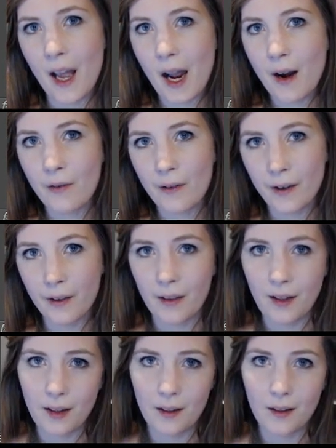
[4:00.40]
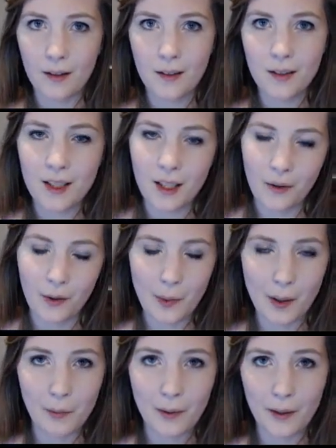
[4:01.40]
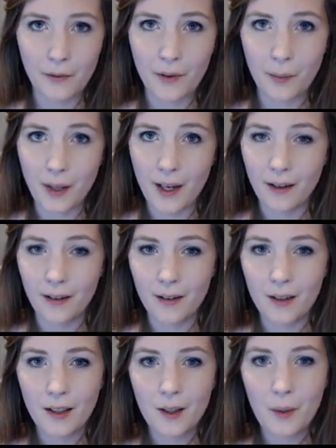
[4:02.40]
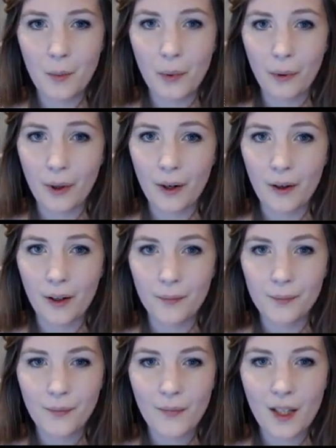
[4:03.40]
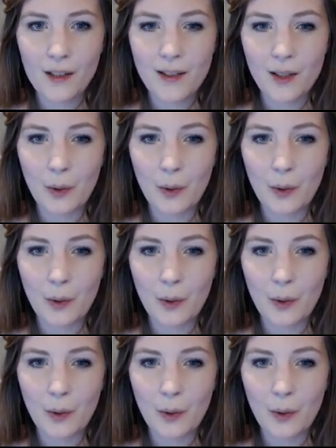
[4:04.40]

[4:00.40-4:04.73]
everything down the pipeline from that point on. So